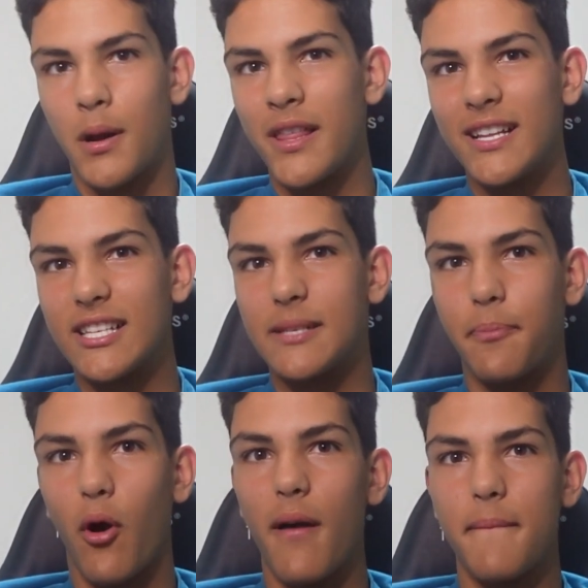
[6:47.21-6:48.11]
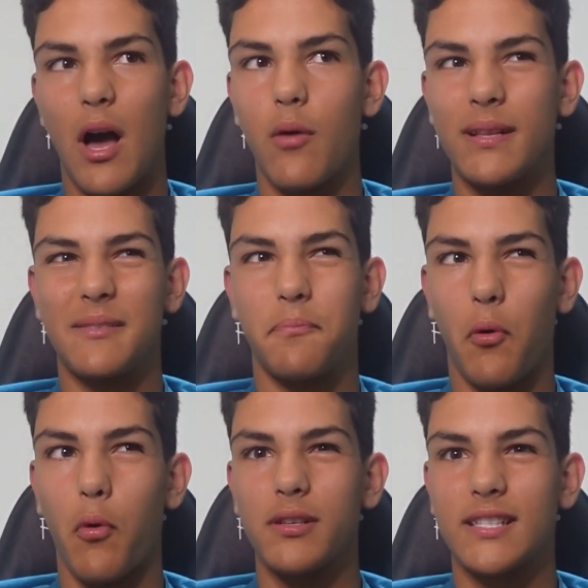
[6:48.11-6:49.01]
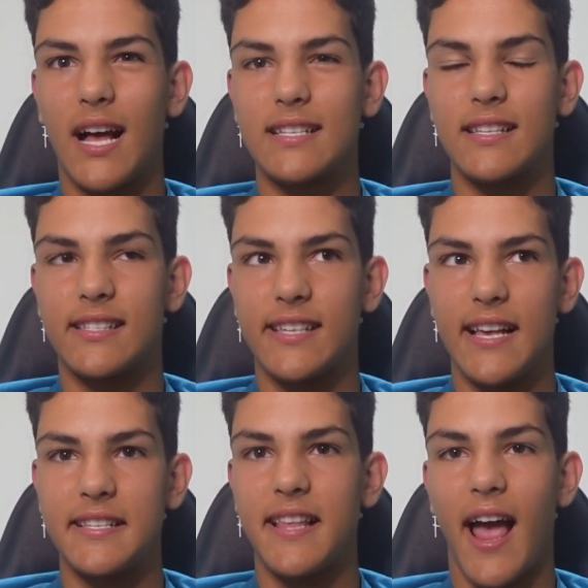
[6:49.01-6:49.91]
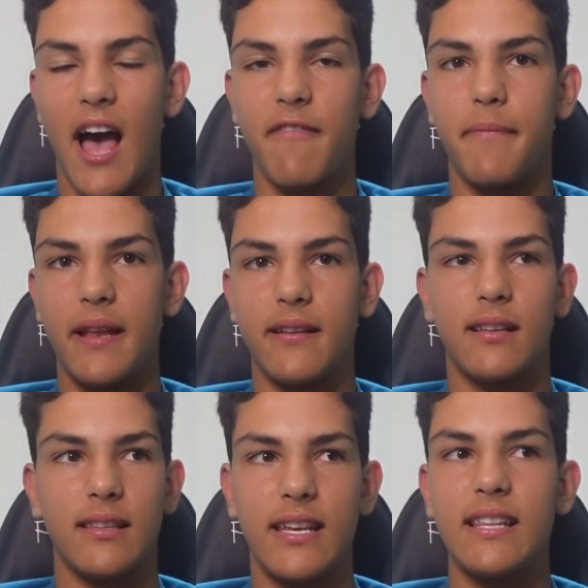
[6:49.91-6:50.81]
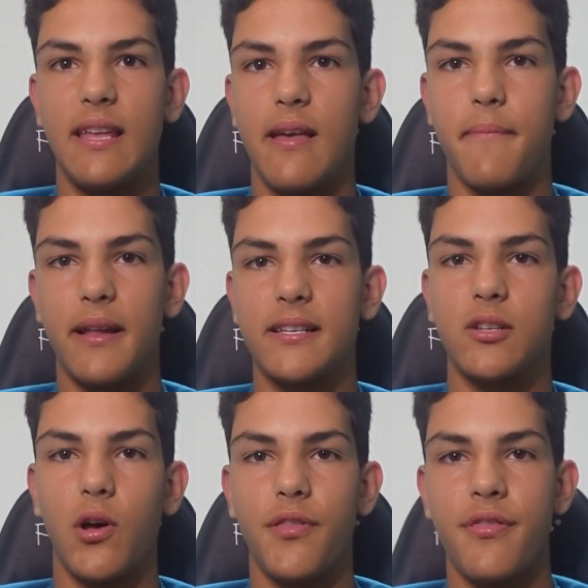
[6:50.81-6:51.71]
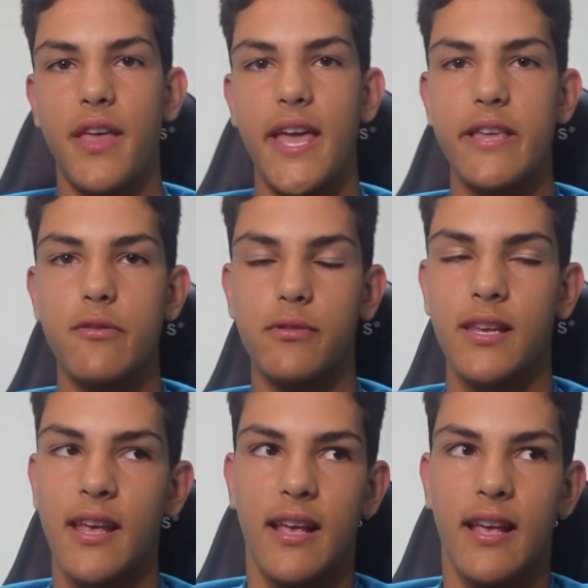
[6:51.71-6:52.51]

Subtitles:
But I think despite Melbourne's poor start to the season, they have been clearly a better side than the Eagles.